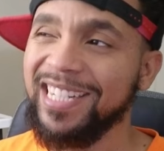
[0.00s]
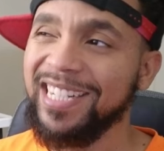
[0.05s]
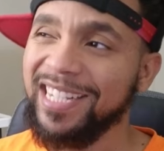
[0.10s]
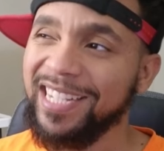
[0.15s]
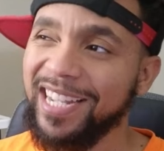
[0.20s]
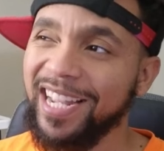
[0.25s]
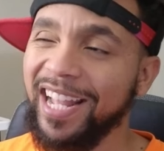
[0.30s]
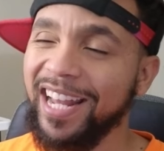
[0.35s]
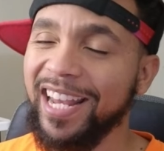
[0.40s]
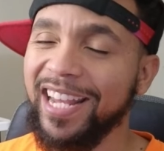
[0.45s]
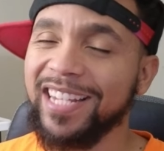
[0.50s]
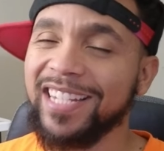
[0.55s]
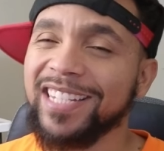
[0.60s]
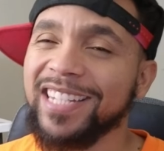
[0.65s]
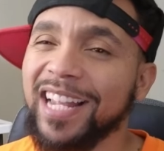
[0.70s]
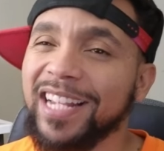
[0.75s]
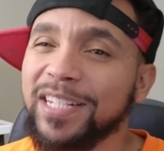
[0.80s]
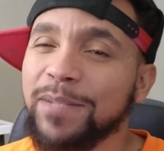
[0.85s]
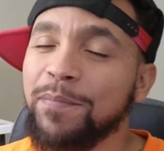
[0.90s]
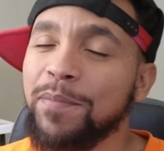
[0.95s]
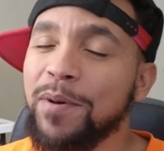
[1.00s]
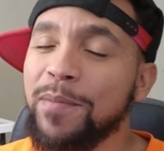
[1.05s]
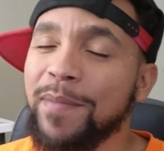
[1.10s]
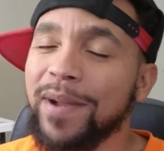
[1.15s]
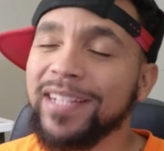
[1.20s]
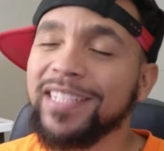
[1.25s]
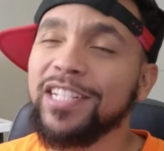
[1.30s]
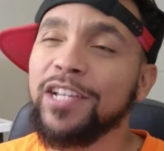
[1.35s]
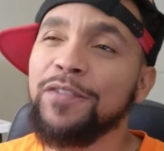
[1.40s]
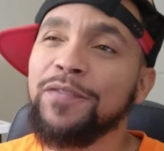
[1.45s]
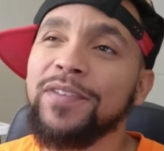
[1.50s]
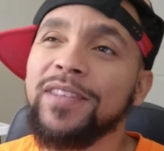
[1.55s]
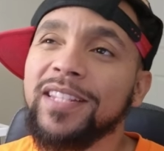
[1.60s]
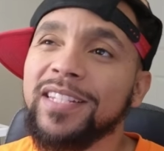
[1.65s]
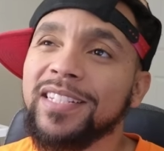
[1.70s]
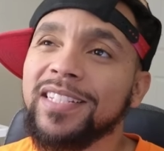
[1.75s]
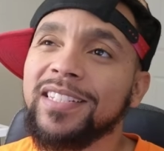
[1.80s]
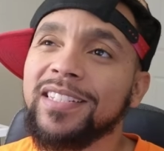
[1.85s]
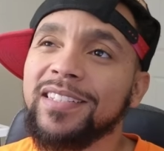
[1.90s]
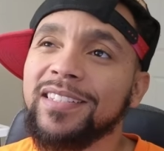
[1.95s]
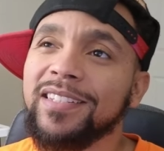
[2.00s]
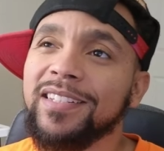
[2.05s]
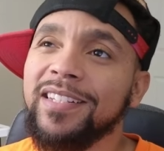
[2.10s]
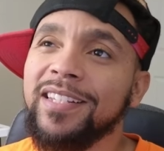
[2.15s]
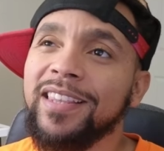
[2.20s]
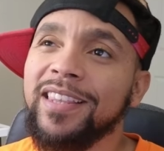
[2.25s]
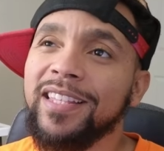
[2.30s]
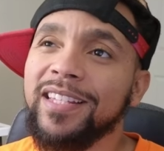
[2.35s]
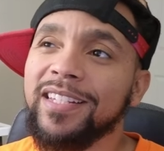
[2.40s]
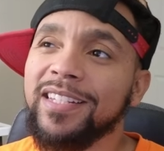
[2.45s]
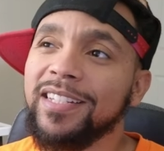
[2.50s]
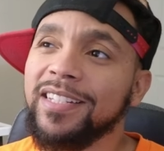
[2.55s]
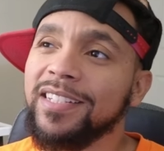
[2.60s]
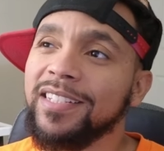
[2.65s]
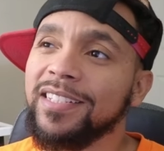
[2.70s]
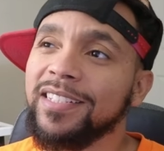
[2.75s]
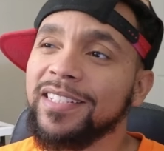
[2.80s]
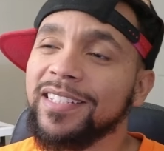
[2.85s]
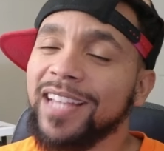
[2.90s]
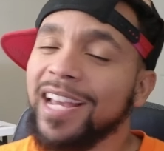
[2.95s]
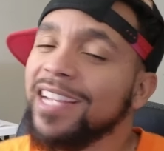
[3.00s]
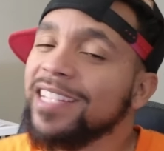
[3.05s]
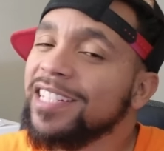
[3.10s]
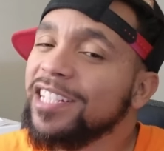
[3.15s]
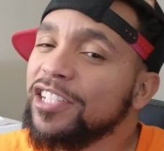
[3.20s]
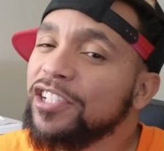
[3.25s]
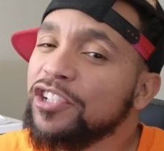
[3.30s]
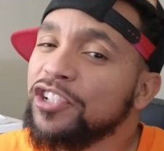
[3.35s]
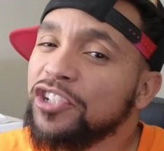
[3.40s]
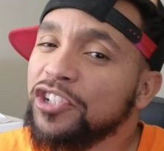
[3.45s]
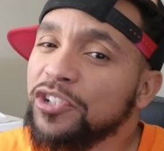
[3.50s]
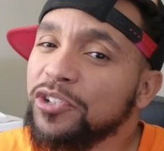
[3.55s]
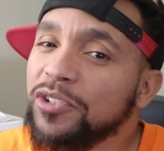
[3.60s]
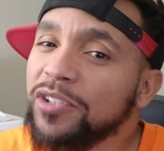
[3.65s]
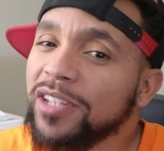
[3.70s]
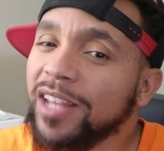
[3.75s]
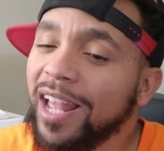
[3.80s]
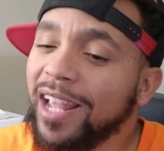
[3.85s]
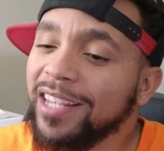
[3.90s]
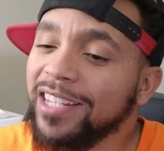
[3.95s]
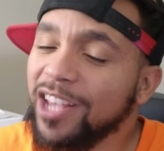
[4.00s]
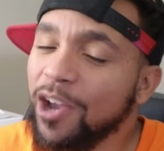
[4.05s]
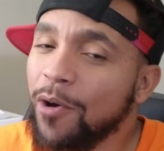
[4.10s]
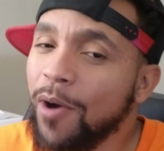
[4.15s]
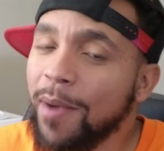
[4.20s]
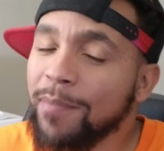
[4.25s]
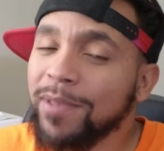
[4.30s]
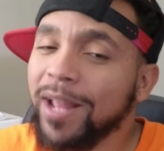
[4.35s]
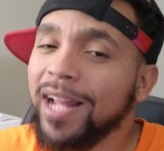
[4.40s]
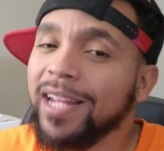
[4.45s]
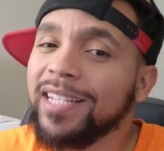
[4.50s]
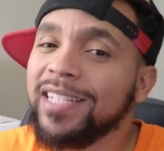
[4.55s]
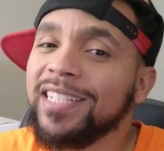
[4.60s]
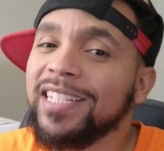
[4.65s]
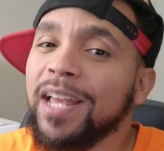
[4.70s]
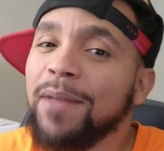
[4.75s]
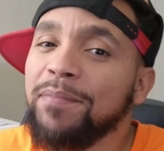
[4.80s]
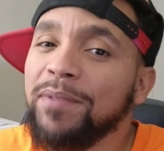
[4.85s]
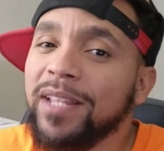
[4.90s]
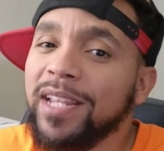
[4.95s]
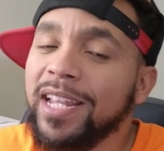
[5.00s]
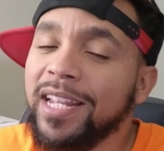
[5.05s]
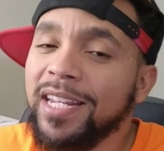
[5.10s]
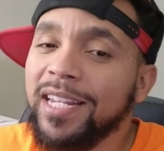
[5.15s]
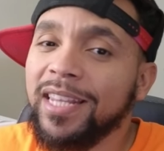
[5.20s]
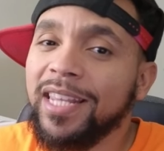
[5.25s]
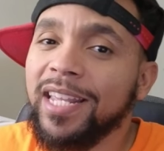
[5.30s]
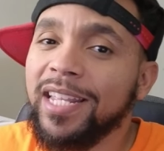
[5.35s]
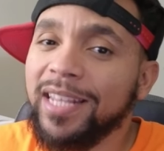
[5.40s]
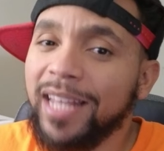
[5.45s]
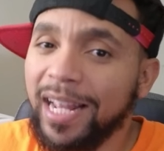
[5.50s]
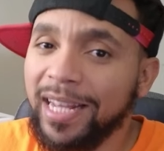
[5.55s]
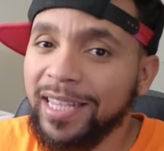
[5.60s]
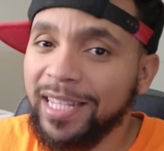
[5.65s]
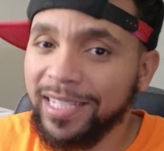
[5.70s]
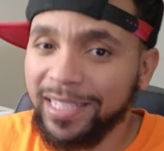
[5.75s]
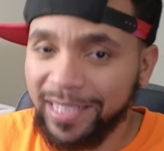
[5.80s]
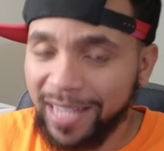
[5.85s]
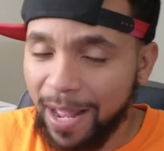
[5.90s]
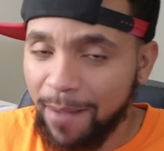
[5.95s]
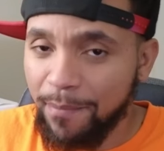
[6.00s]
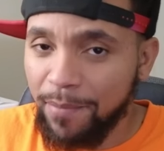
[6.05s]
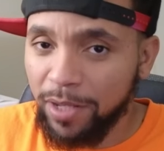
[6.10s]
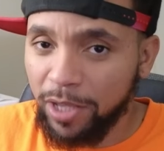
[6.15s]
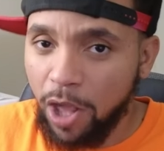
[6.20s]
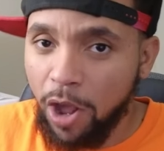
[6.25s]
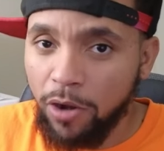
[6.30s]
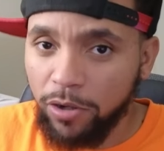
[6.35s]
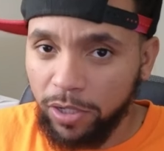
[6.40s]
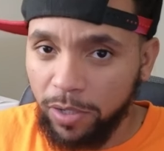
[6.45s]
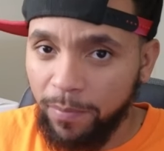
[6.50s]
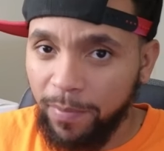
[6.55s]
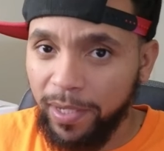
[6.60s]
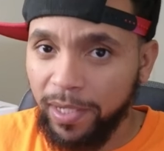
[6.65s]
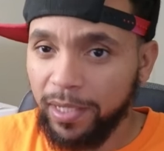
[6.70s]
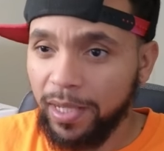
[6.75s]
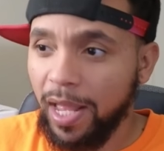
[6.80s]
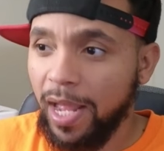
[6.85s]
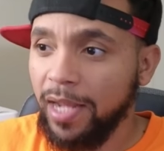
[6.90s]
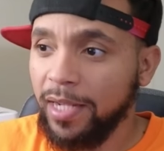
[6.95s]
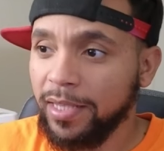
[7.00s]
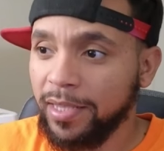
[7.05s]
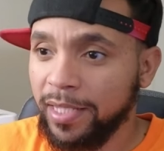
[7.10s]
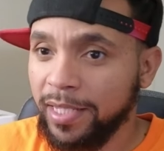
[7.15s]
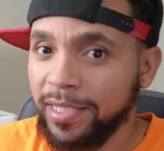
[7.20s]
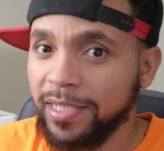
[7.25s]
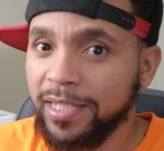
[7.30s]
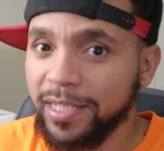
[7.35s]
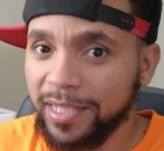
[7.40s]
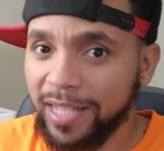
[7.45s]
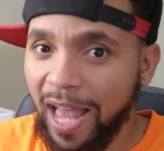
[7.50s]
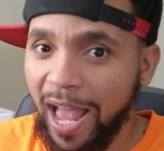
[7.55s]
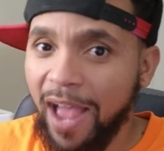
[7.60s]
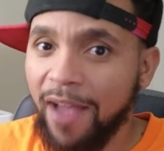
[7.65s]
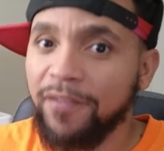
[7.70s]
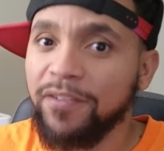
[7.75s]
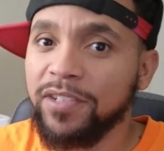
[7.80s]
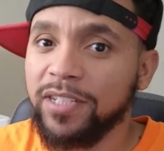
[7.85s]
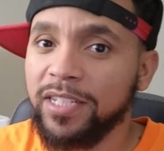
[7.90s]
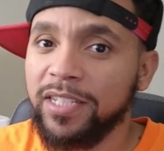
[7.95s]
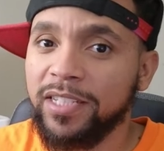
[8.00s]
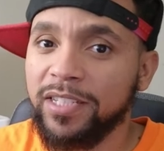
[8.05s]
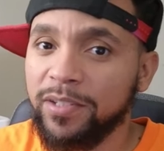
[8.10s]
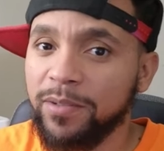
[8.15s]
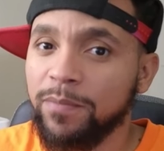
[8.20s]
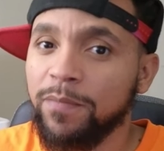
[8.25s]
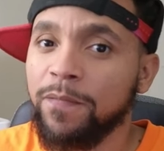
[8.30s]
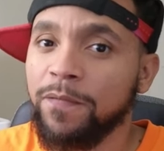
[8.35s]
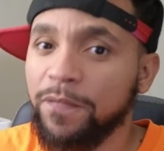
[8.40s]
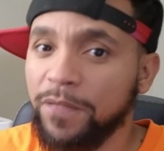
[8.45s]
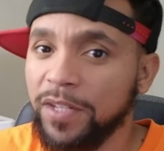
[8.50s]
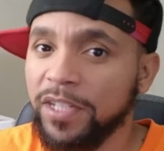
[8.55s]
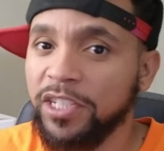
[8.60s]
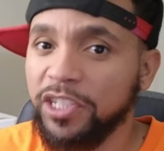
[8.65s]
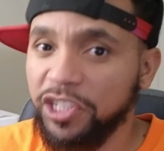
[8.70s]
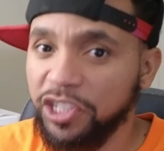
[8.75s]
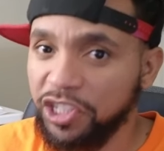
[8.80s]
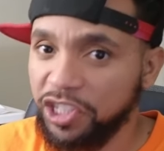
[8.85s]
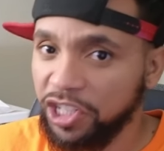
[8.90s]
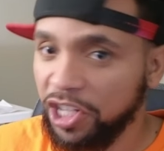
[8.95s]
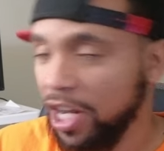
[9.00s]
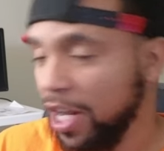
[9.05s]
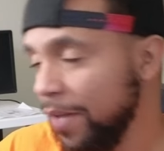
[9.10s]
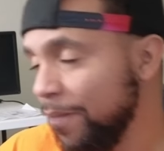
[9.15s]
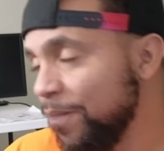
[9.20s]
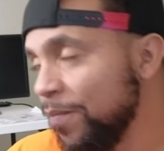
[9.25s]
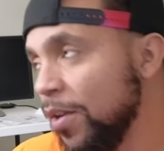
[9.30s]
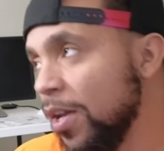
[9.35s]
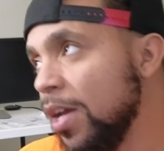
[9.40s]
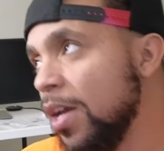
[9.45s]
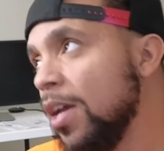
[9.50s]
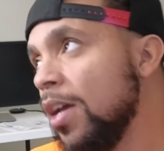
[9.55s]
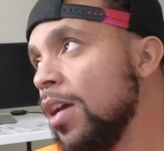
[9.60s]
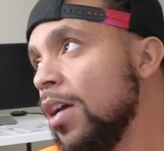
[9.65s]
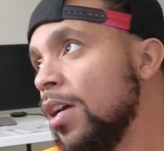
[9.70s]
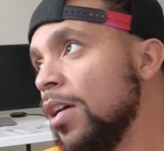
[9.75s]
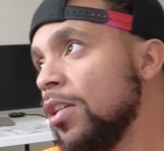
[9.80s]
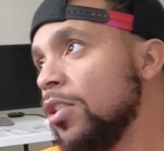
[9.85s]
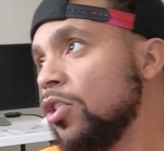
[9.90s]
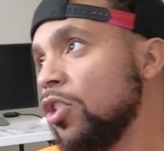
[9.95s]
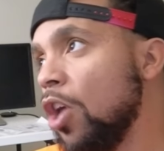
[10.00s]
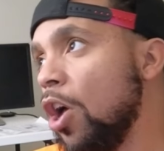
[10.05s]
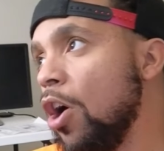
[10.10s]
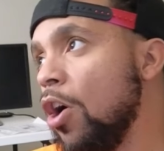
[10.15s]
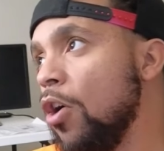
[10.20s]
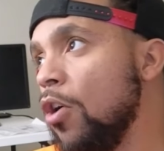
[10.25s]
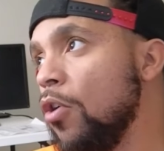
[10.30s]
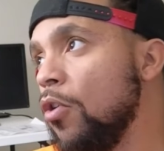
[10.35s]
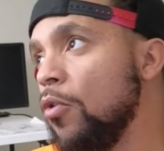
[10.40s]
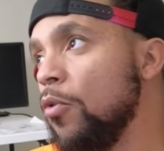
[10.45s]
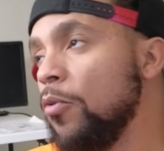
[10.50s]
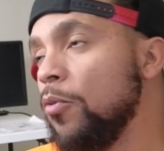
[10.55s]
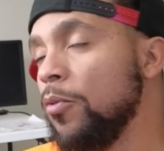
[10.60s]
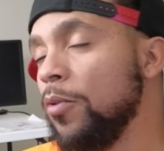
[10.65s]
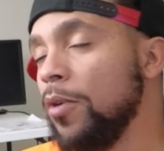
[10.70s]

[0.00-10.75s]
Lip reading: and then it's like to put myself in the science teacher's shoes. It's like, yo, I'm not accepting anything that does not belong to me. Like, this is obviously some fishy shit. So